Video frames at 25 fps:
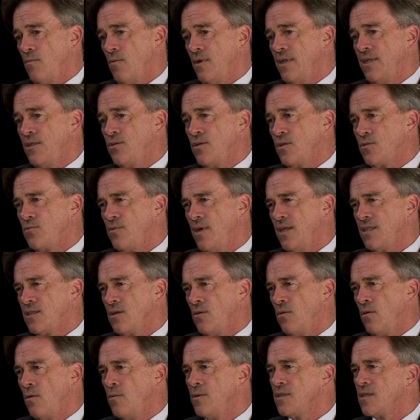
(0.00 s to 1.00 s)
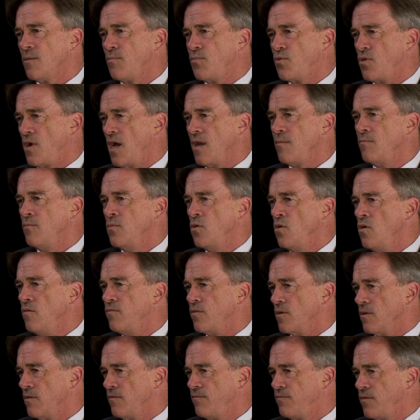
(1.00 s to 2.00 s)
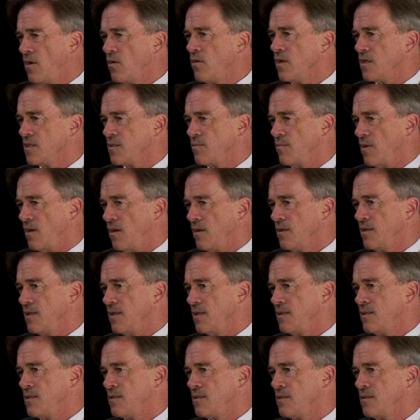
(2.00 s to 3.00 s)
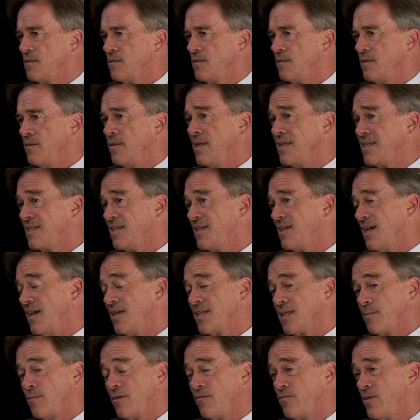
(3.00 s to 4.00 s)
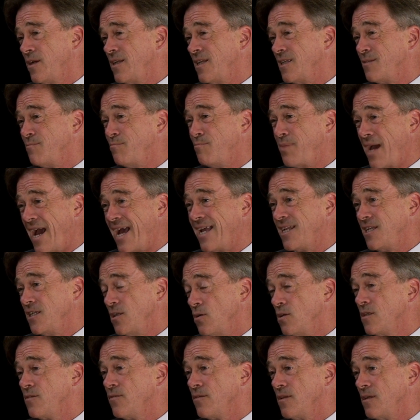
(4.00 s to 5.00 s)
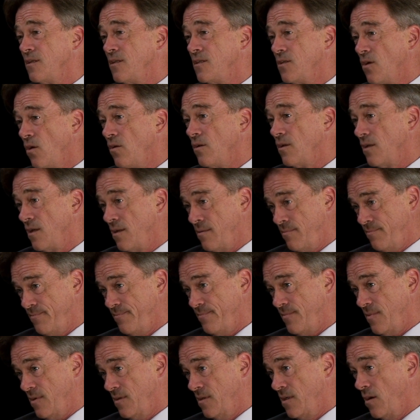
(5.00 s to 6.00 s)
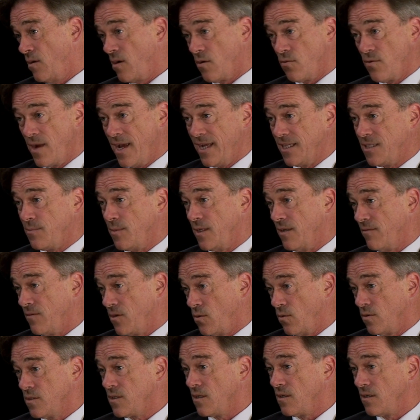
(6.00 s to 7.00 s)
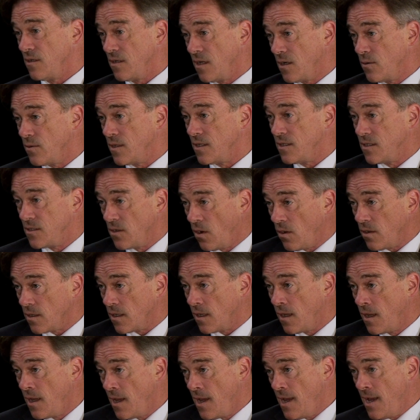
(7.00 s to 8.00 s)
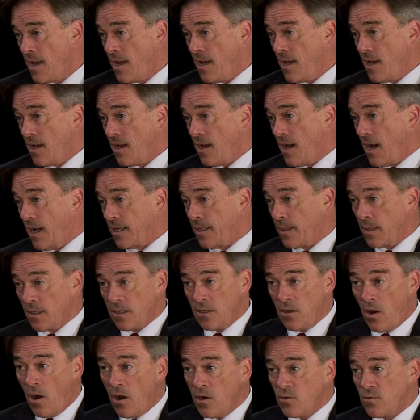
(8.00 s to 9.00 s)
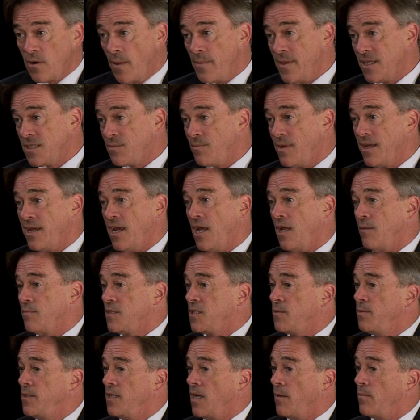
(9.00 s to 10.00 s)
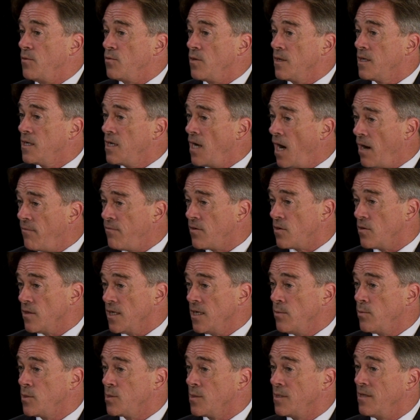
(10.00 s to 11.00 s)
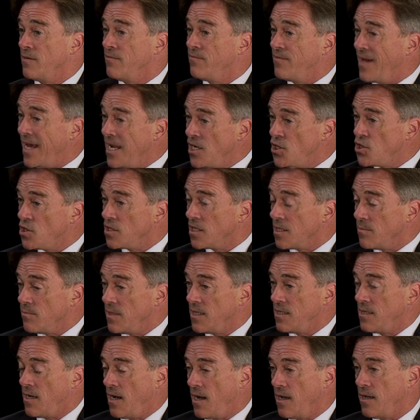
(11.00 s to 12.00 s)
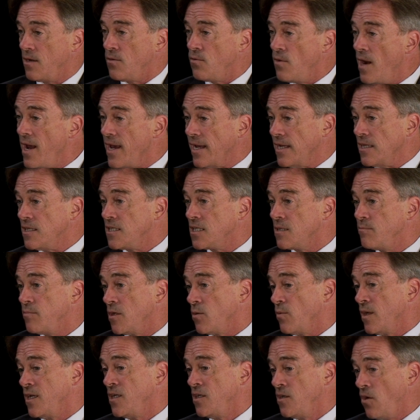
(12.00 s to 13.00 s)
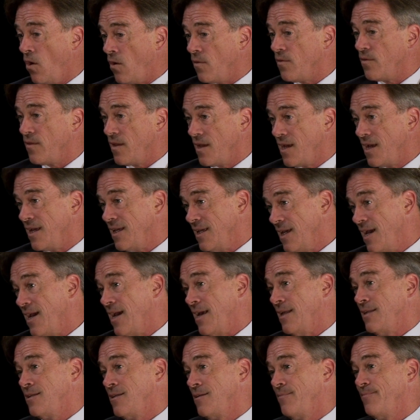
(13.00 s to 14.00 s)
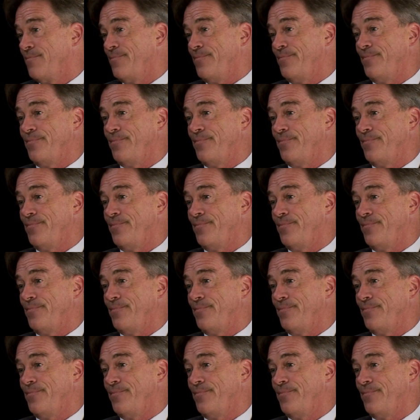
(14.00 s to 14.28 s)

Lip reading: Well, interest rates are always a prime mover of the Forex markets. In this case, I'm afraid it's bad news for the dollar. Lower rates mean, of course, a lower dollar. And in the long run, this may help speed up the recovery, which will eventually mean higher rates, but we're not there yet.